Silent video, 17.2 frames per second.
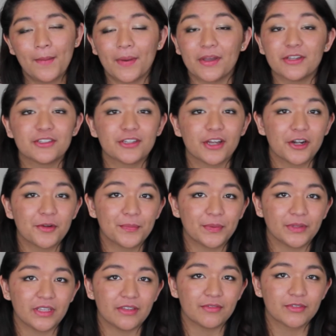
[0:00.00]
by shared
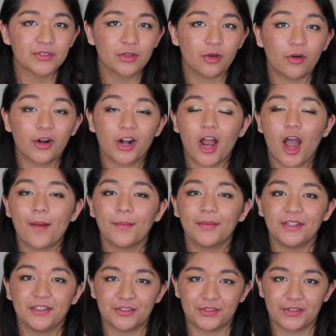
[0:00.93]
beliefs or a
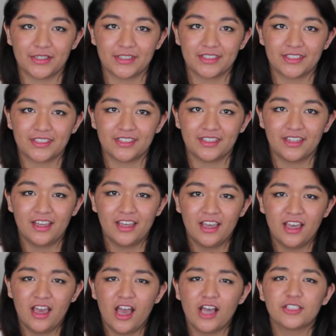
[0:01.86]
common interest,
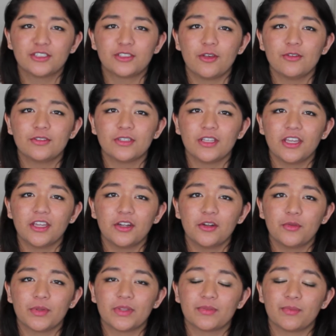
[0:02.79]

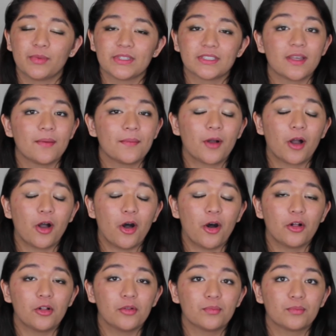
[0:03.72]
associated with what some
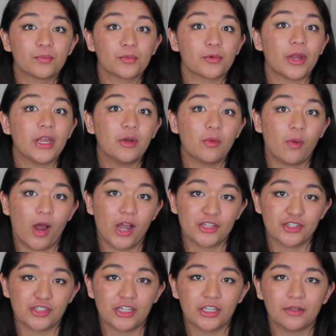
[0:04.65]
call
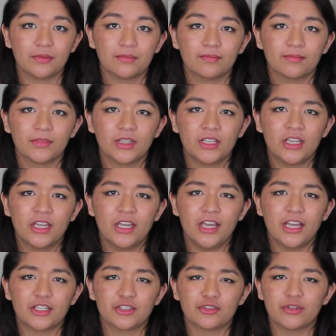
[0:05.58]
brainwashing,
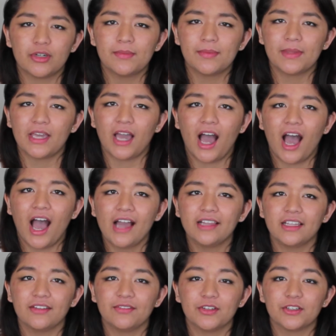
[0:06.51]
extremely
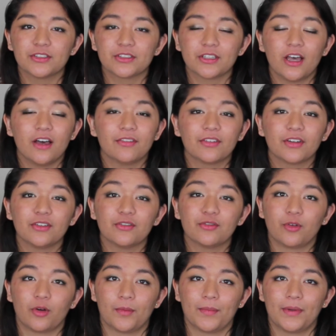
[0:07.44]
high levels of
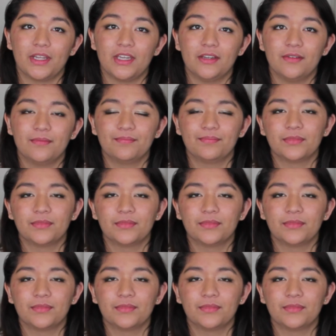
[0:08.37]
conformity.